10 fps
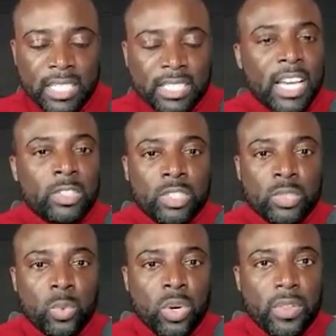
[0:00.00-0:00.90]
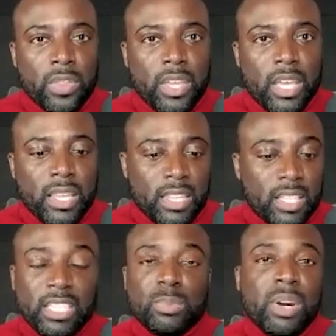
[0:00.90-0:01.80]
this house is worth the
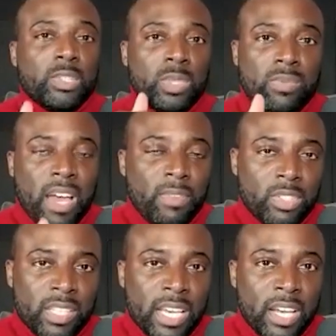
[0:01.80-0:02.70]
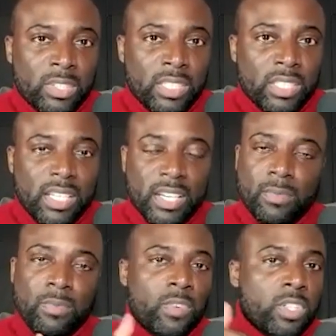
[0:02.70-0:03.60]
list price was 500000
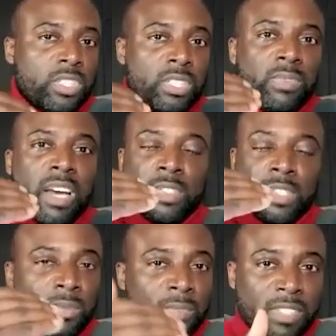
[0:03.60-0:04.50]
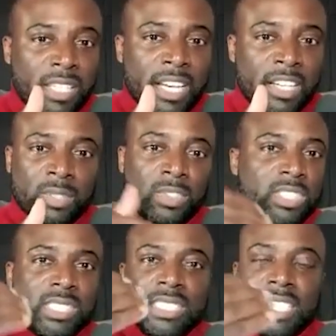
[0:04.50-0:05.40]
versus 550,000
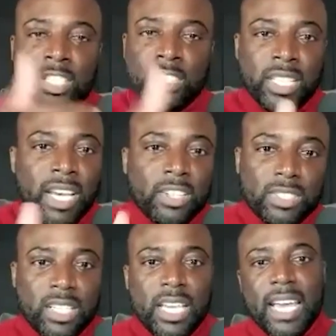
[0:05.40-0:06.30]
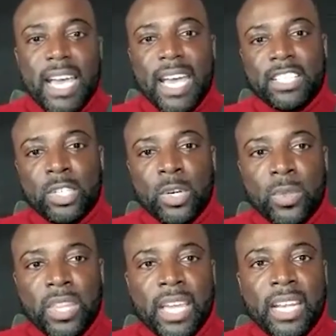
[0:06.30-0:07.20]
versus 600,000. And so
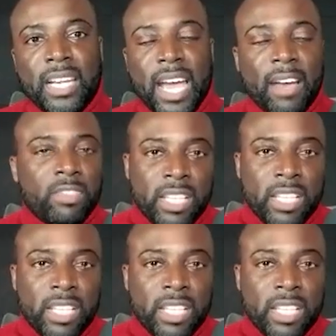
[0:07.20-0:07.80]
then after